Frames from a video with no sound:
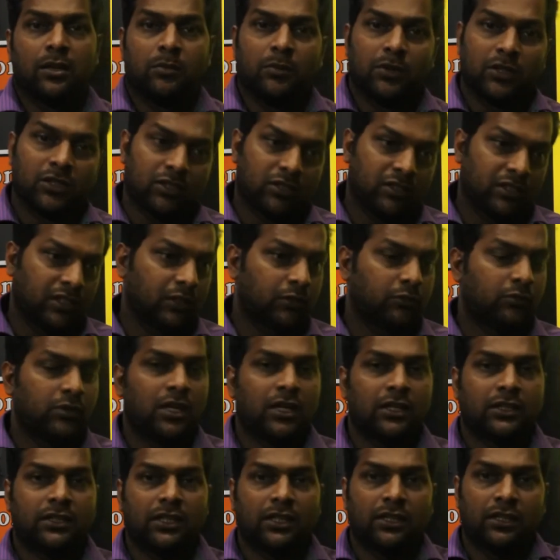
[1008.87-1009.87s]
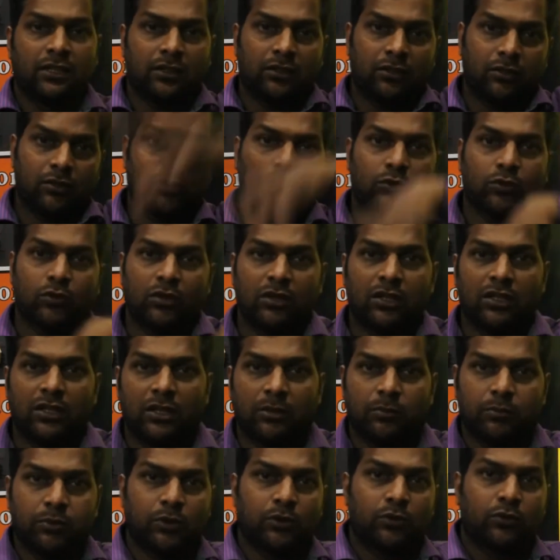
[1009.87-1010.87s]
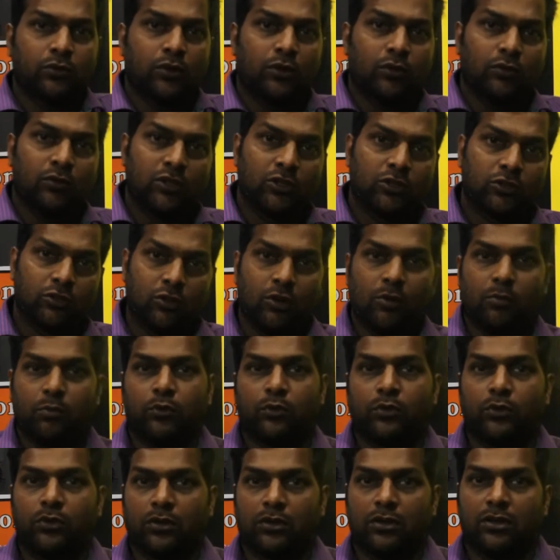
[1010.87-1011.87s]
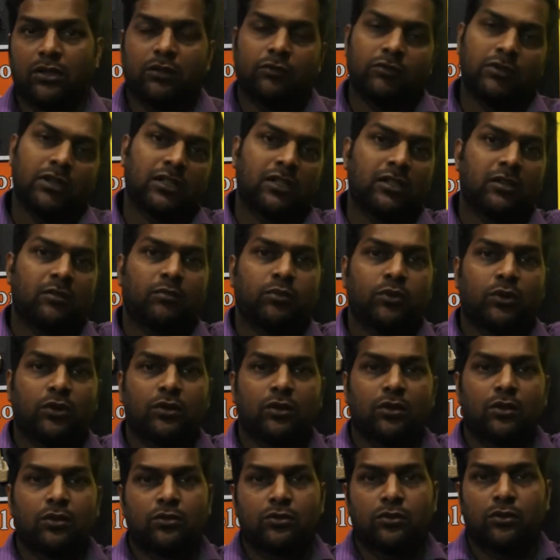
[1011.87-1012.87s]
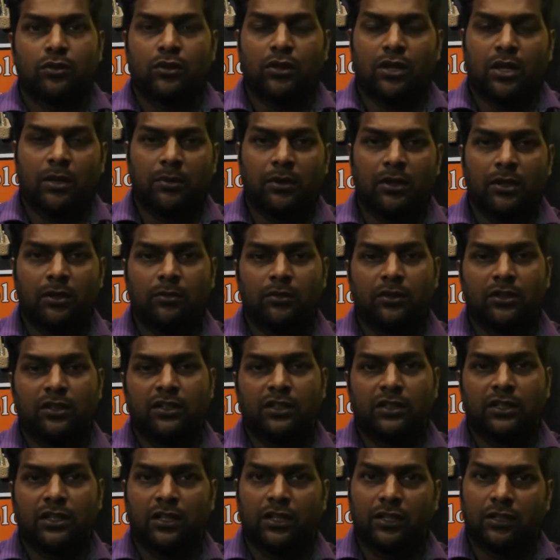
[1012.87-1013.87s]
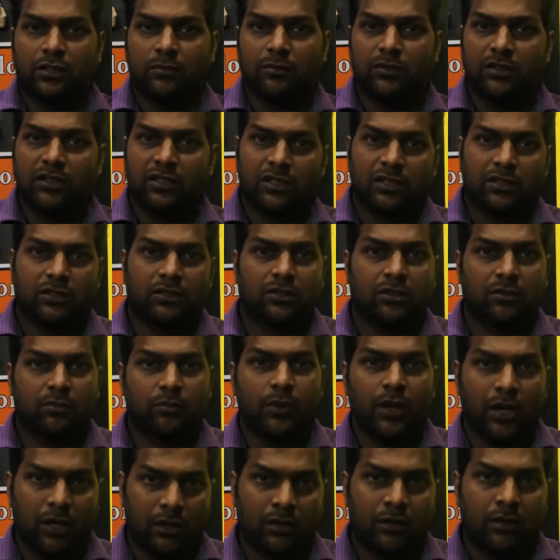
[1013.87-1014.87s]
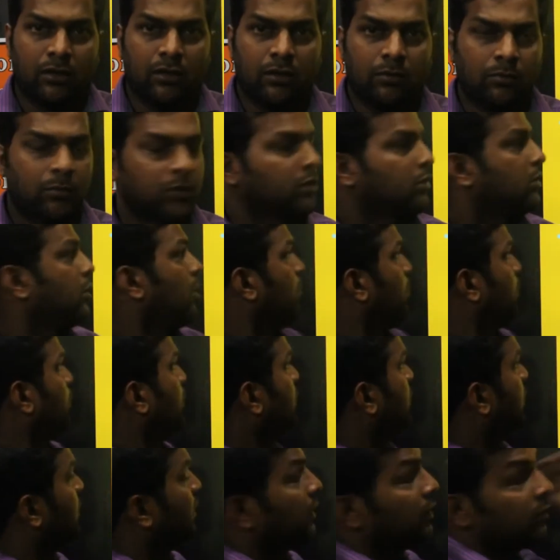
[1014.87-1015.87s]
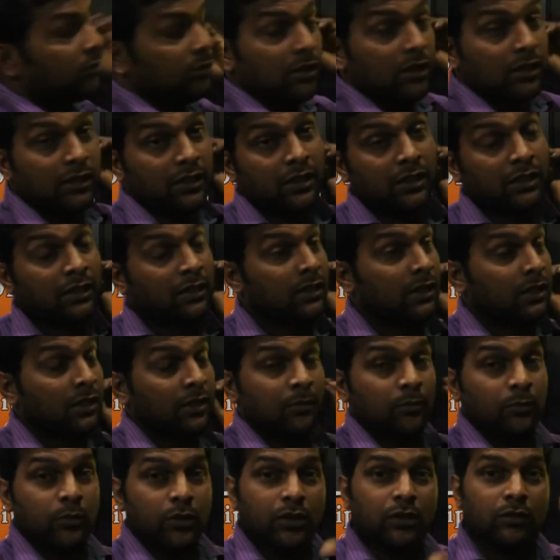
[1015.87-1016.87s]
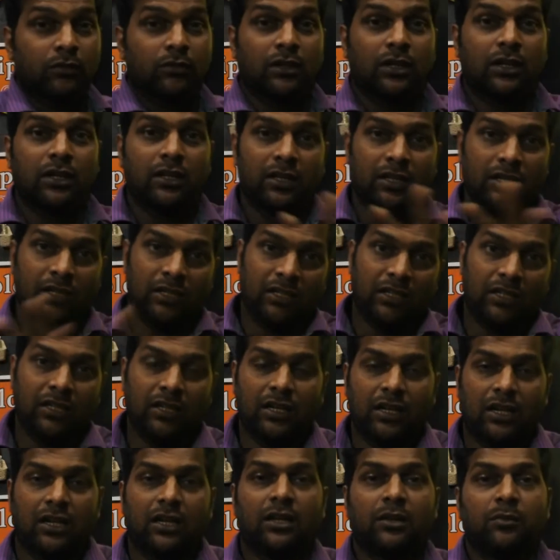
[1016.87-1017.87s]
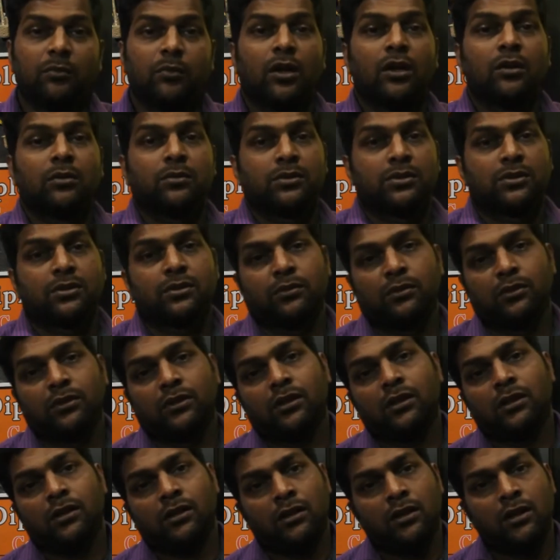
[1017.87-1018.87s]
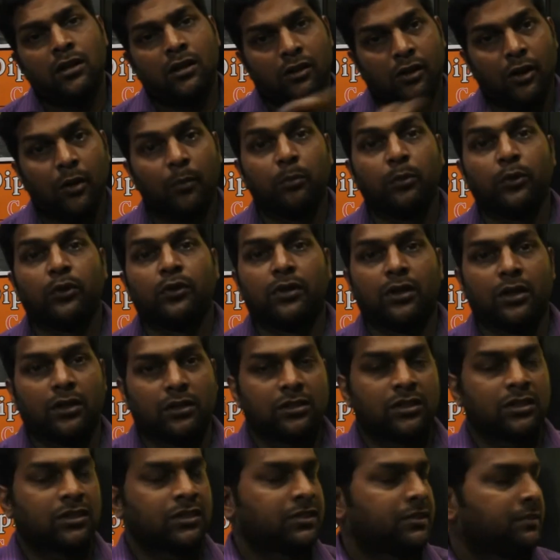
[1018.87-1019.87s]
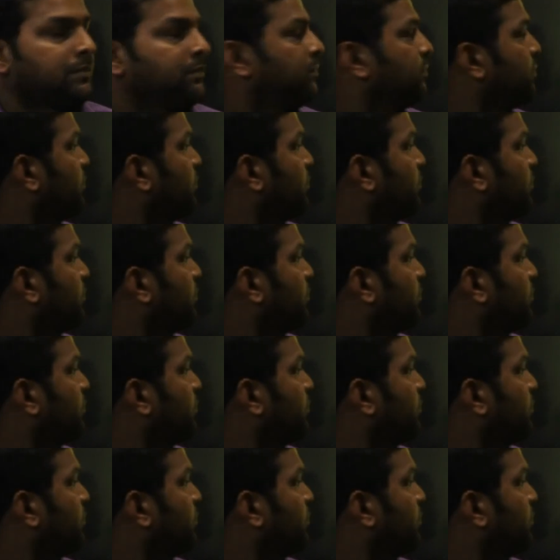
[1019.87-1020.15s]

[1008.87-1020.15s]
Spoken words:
Because networking not only refer to always computer, networking for also available in telecommunication part, but computer networking particularly involves with the computers.